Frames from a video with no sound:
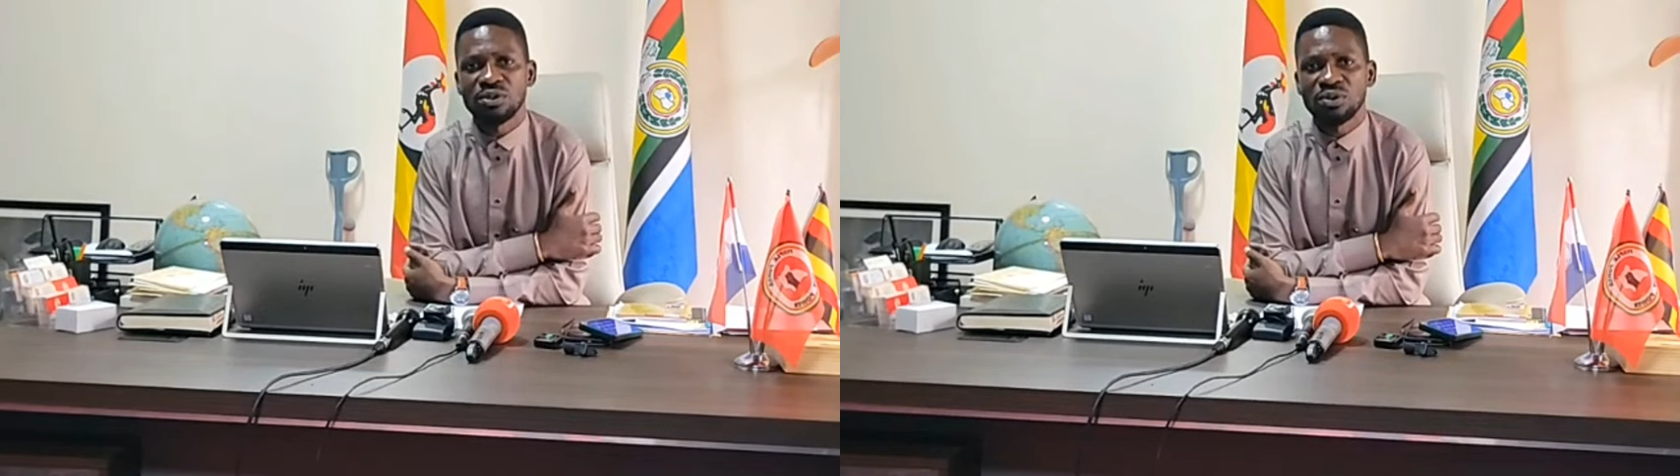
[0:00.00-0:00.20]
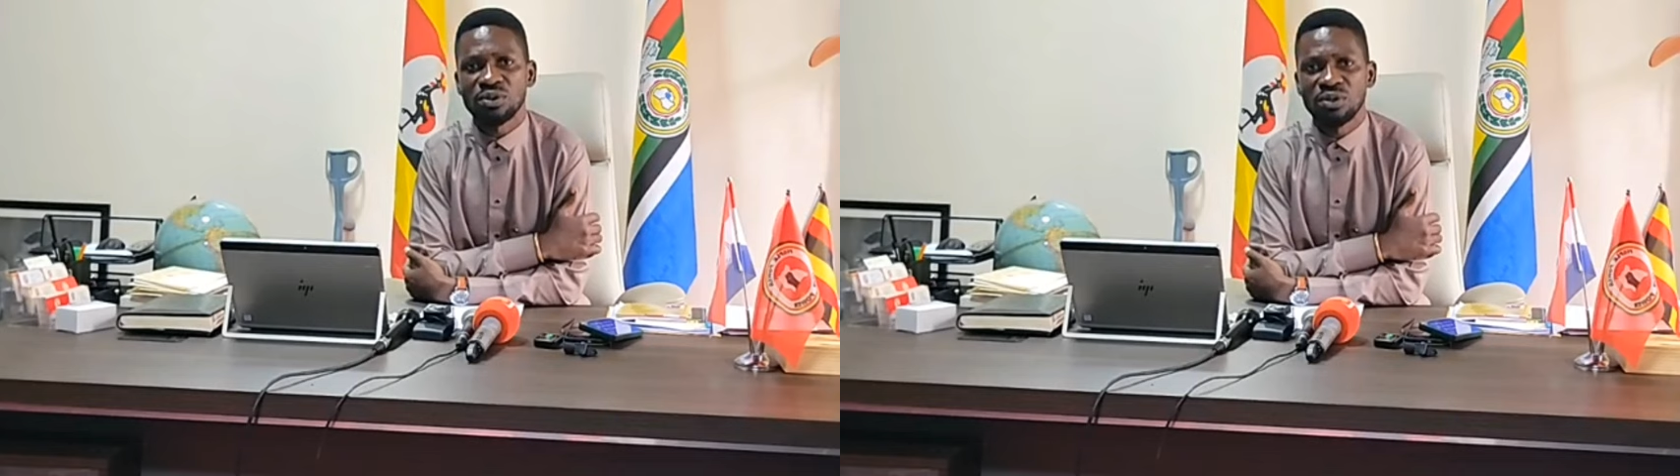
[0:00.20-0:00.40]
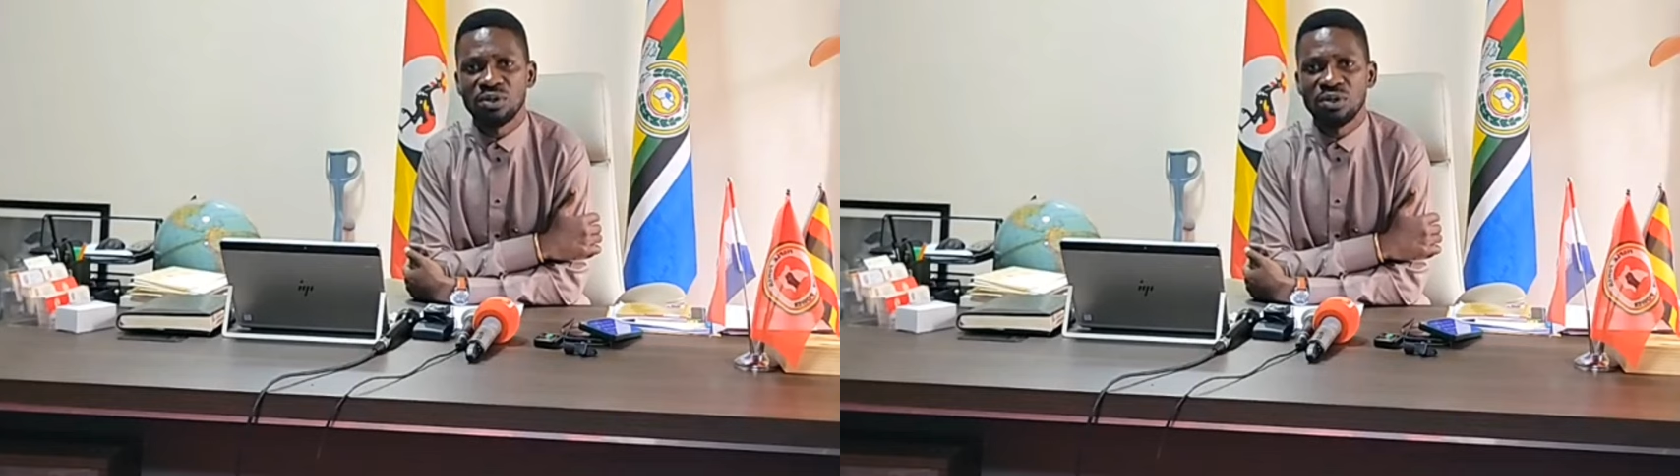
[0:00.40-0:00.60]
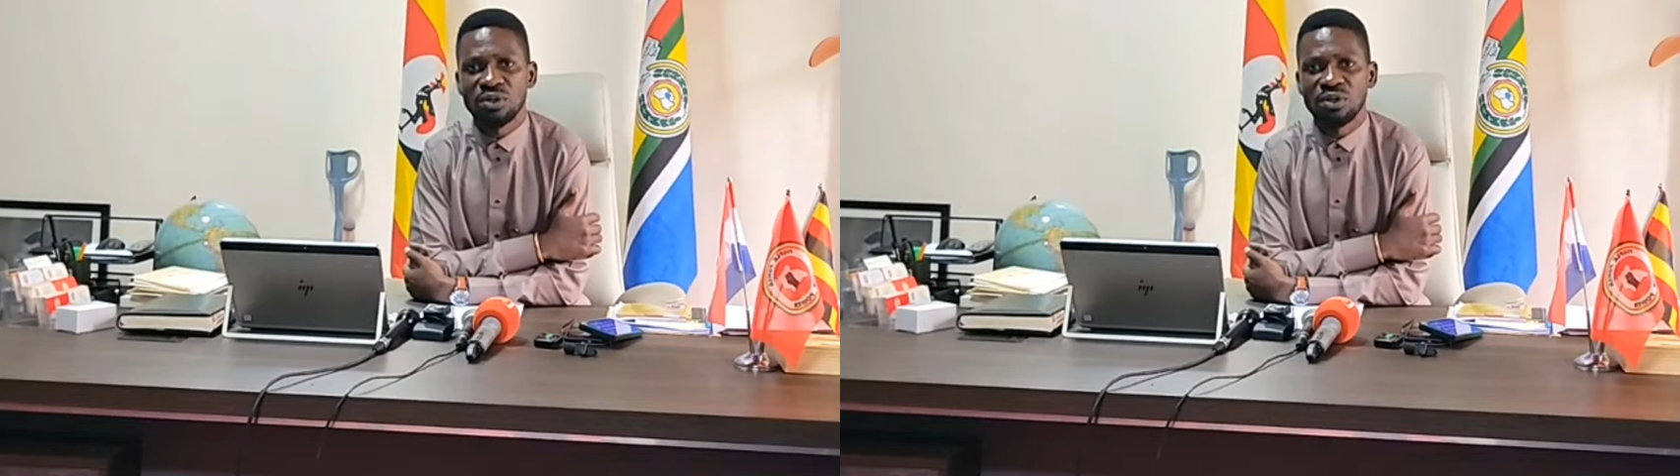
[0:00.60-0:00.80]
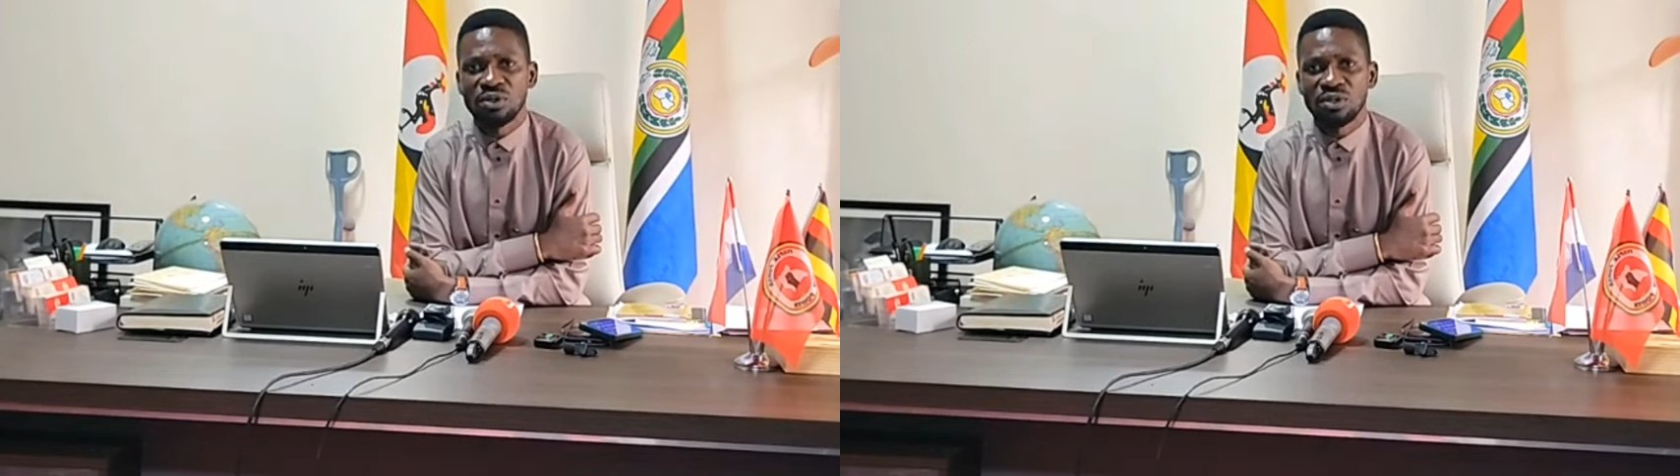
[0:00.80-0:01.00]
you
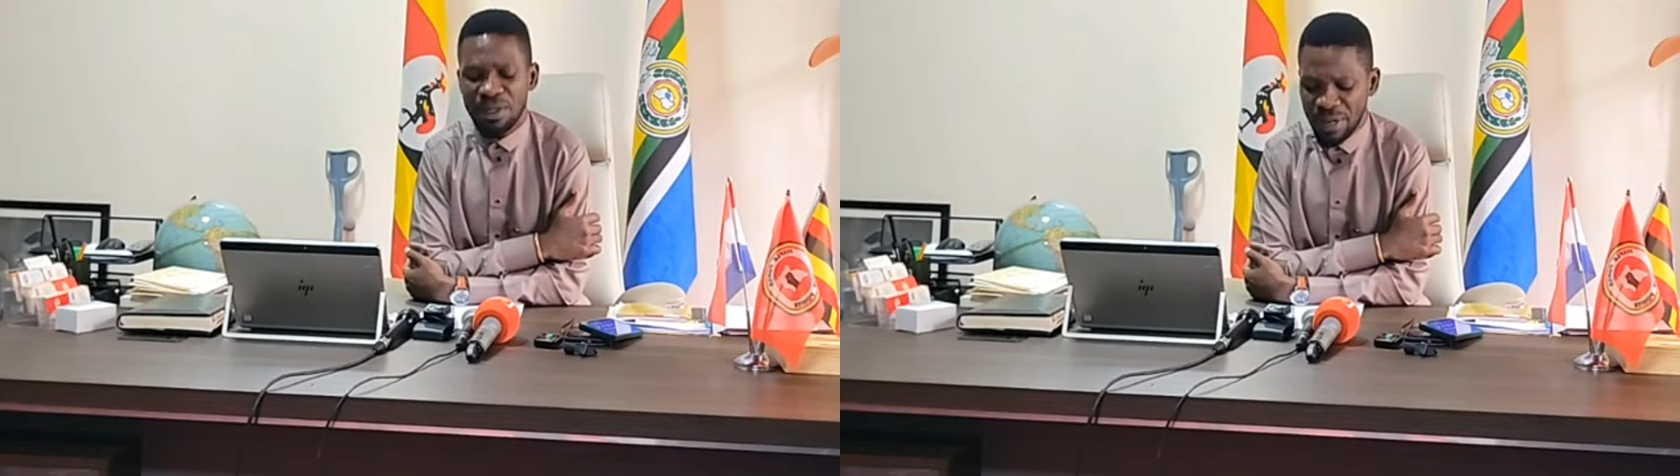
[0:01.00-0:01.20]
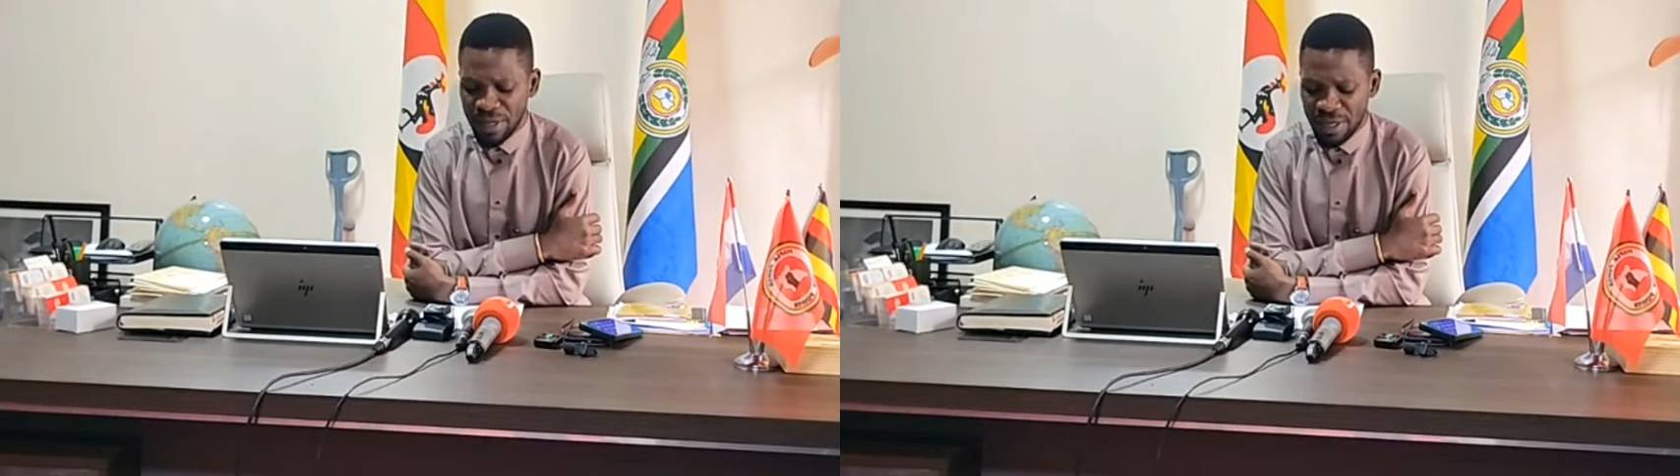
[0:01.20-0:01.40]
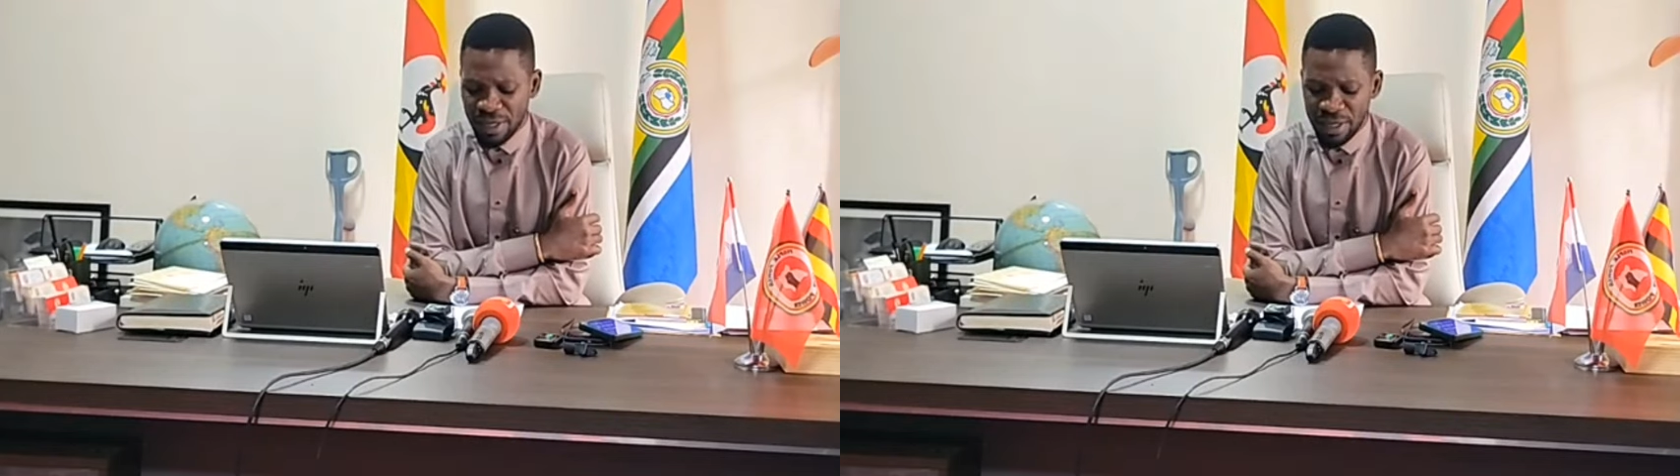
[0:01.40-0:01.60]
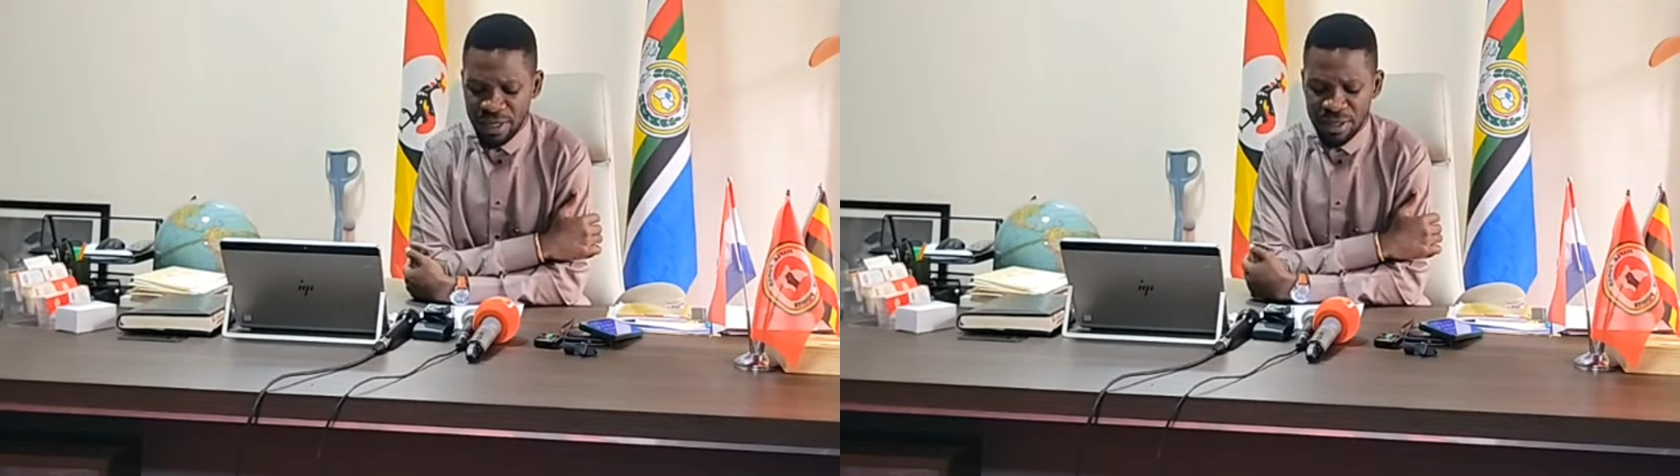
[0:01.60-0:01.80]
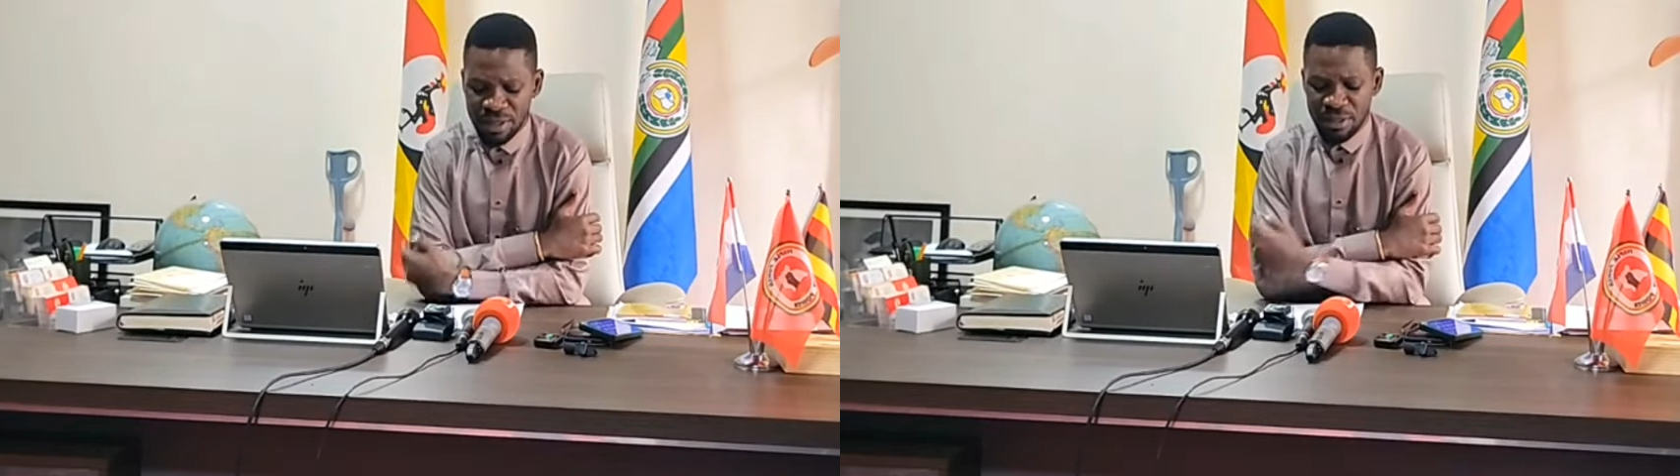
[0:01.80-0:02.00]
time and
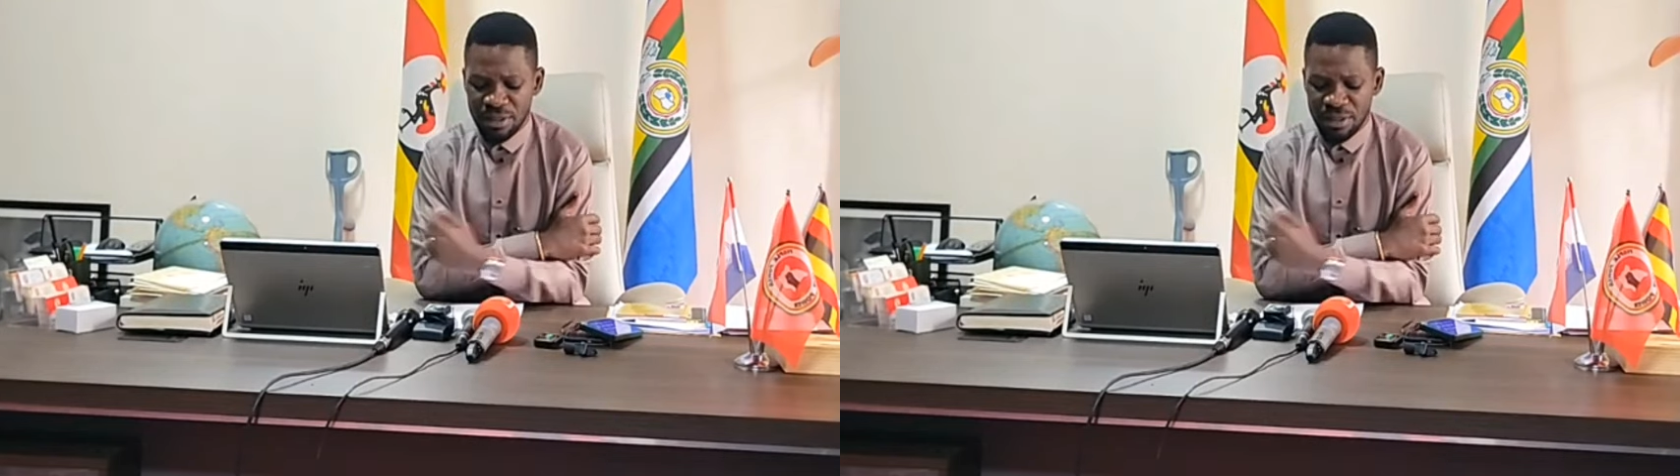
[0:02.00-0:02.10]
again,